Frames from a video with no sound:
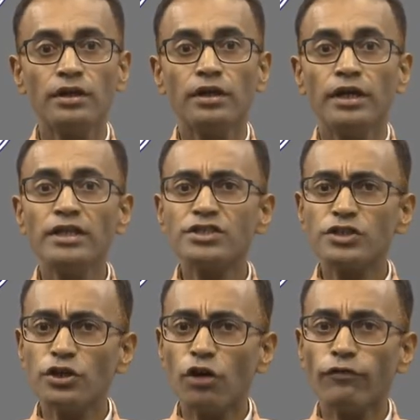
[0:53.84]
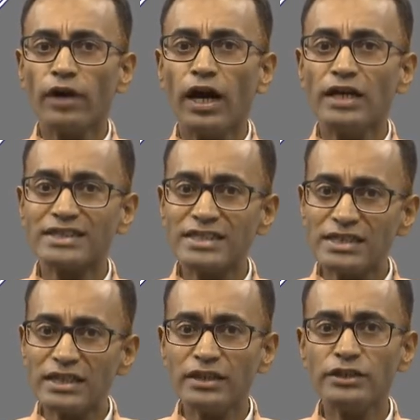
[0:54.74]
instead of
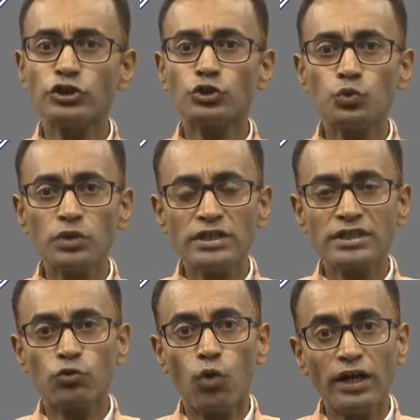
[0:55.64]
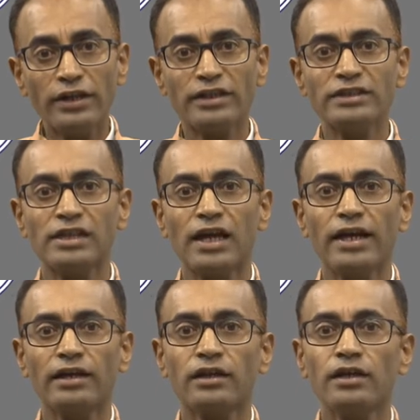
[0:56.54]
assessing the students' qualities
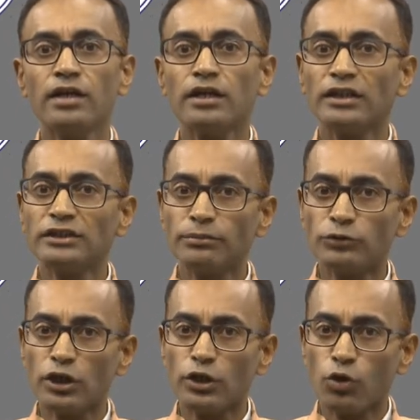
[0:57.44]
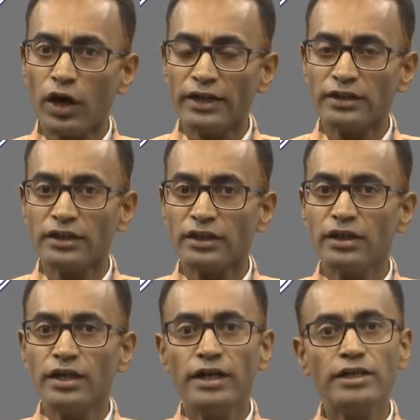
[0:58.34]
like conceptual clarity,
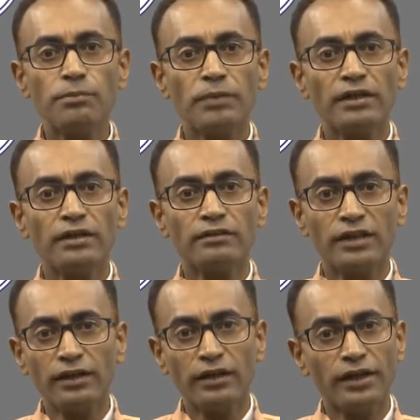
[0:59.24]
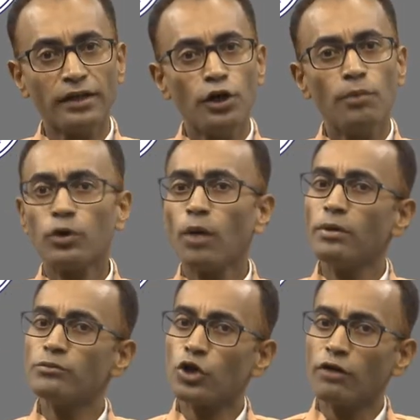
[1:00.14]
independent thinking,
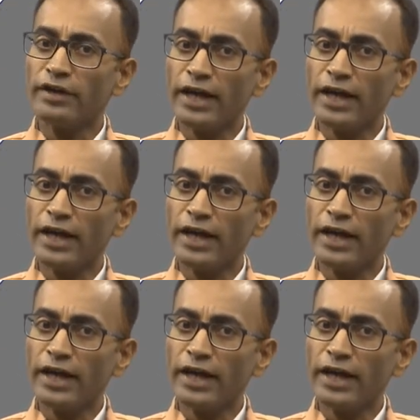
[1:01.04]
problem-solving